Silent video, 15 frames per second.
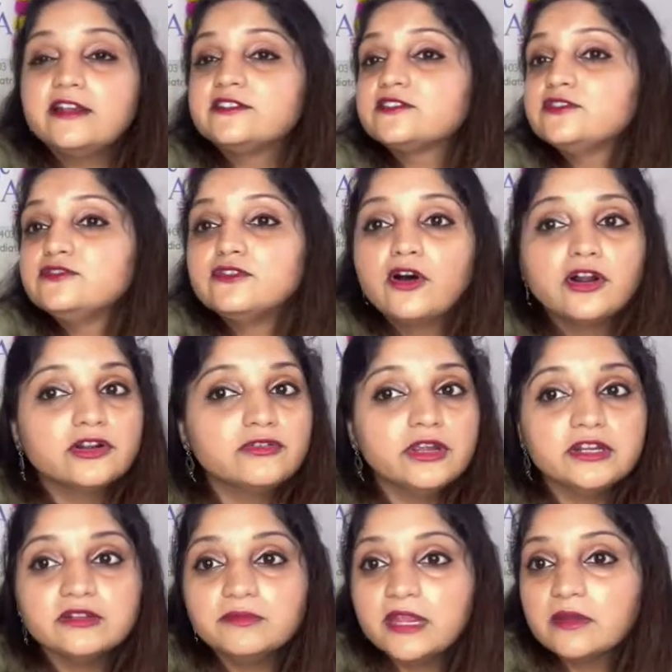it's not
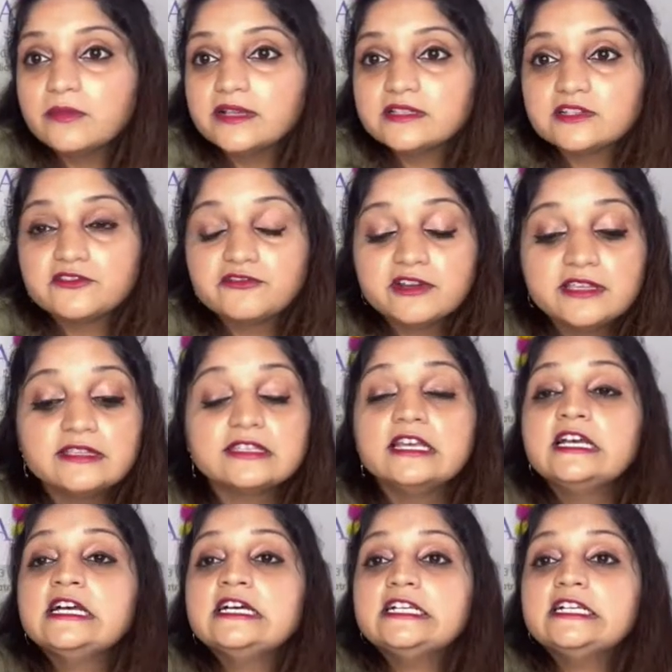going to make much difference.